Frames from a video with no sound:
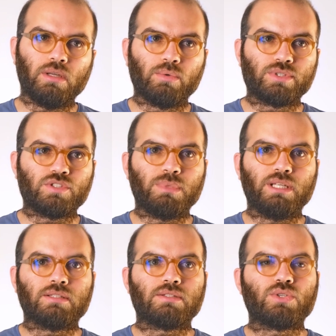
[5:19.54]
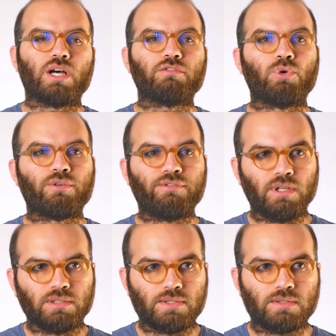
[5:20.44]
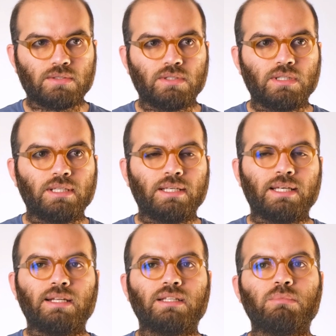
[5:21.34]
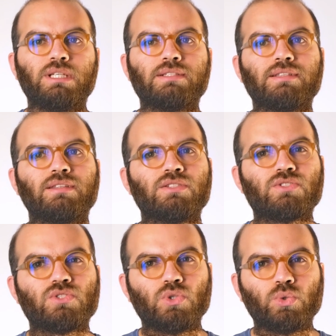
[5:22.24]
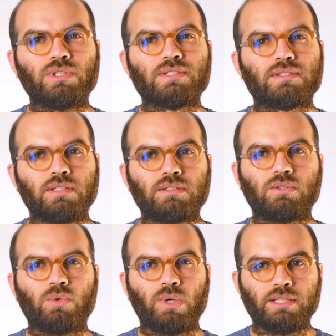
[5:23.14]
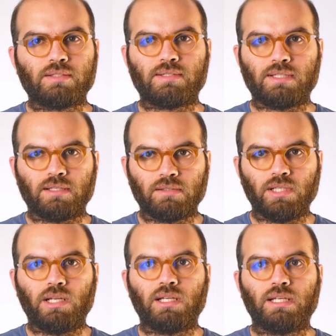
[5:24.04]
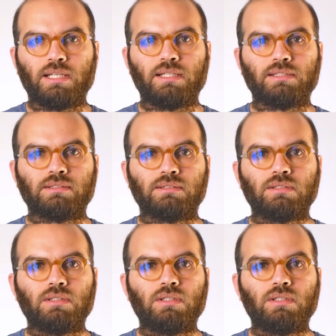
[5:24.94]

which means you have more floods. And it means that the snow does not quite settle and